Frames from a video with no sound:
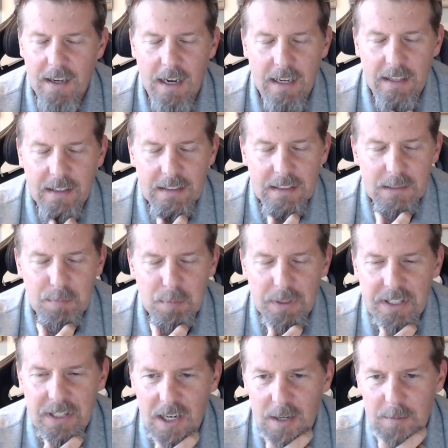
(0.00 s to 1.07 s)
I think that's
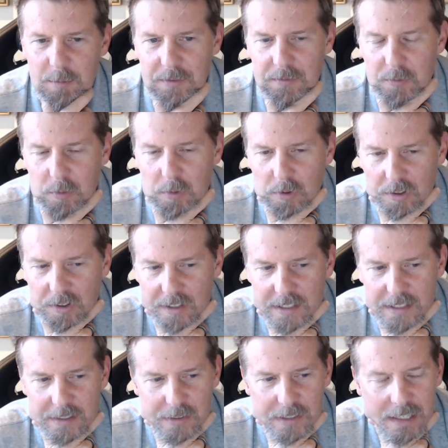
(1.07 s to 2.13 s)
pretty common for
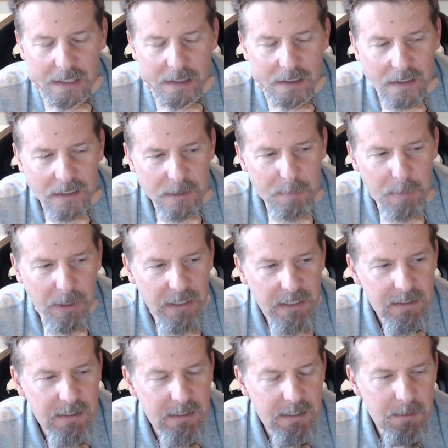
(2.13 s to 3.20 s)
near death
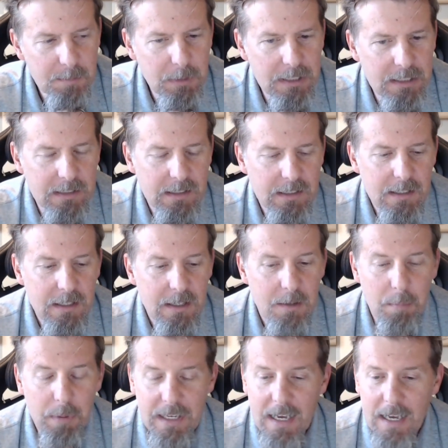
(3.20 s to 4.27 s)
experiences. But
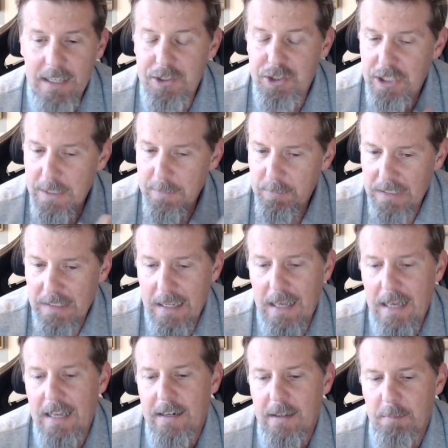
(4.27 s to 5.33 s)
yeah, it shaped a
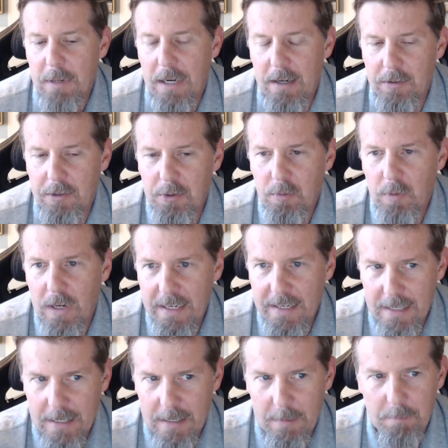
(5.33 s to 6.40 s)
lot about who I
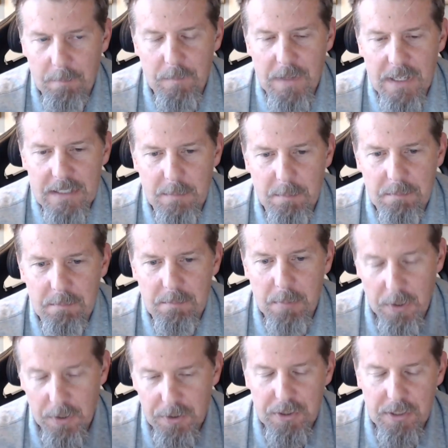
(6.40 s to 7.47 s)
am as a
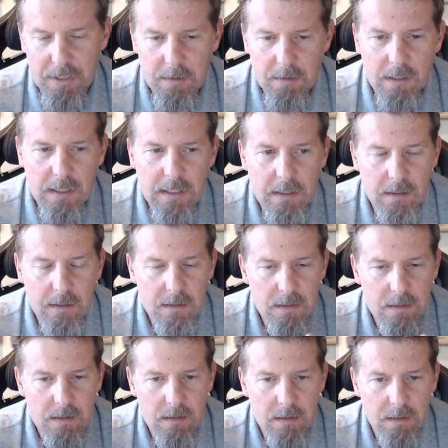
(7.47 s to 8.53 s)
person, and
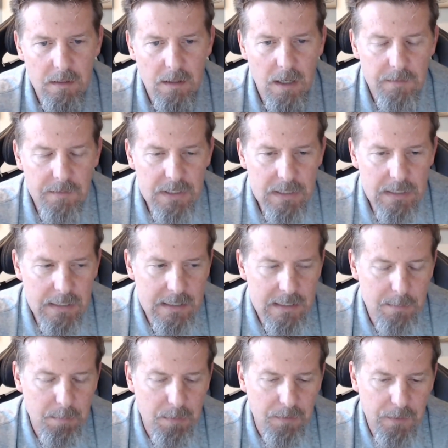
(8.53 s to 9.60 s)
obviously
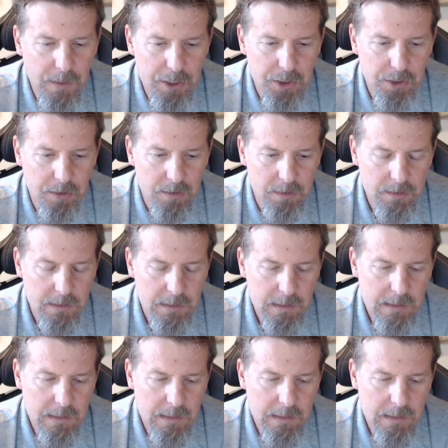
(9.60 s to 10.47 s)
as a professional.